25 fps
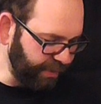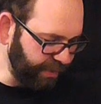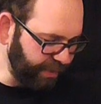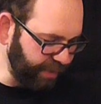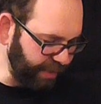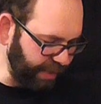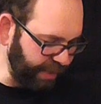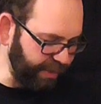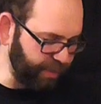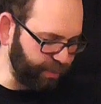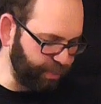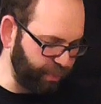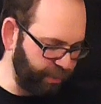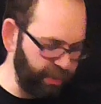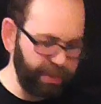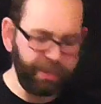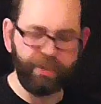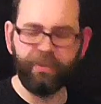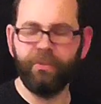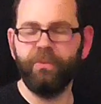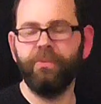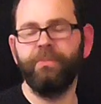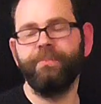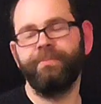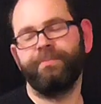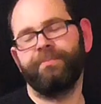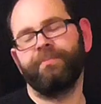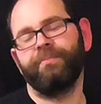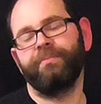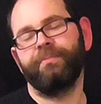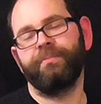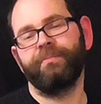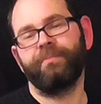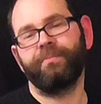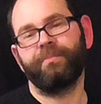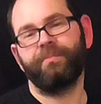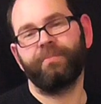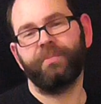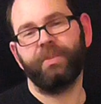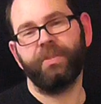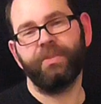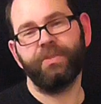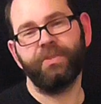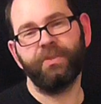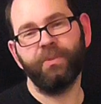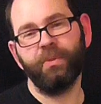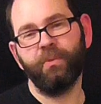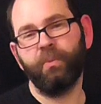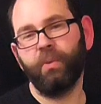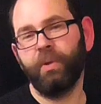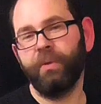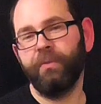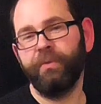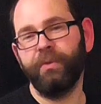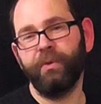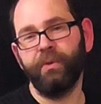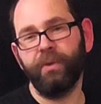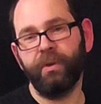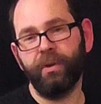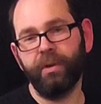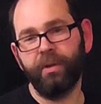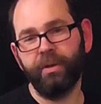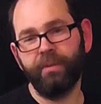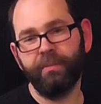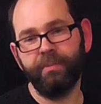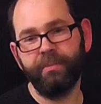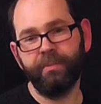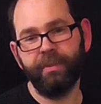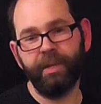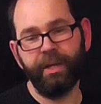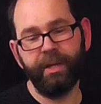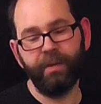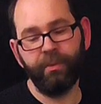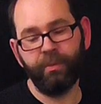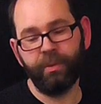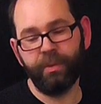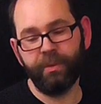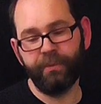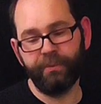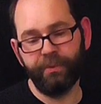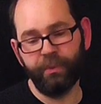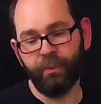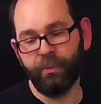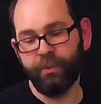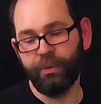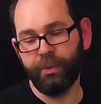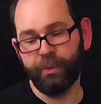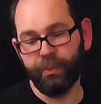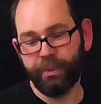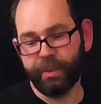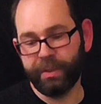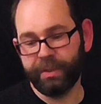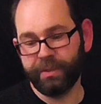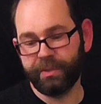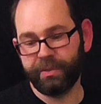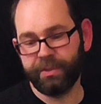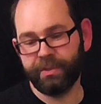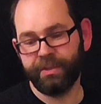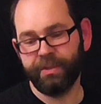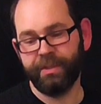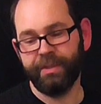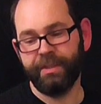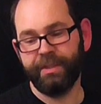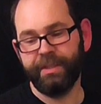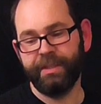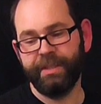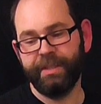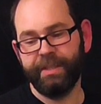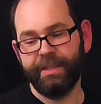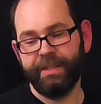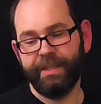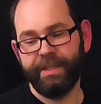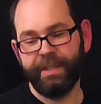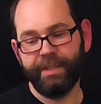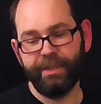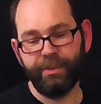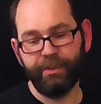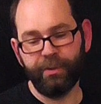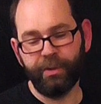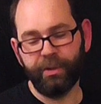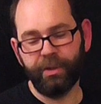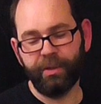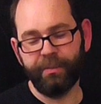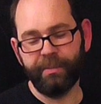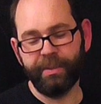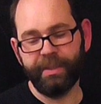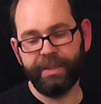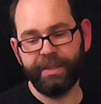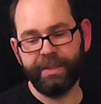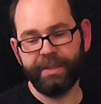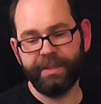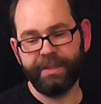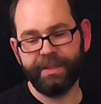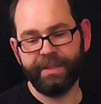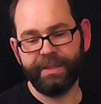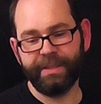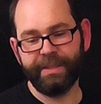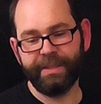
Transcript: That's pretty cool. So one of your units in your army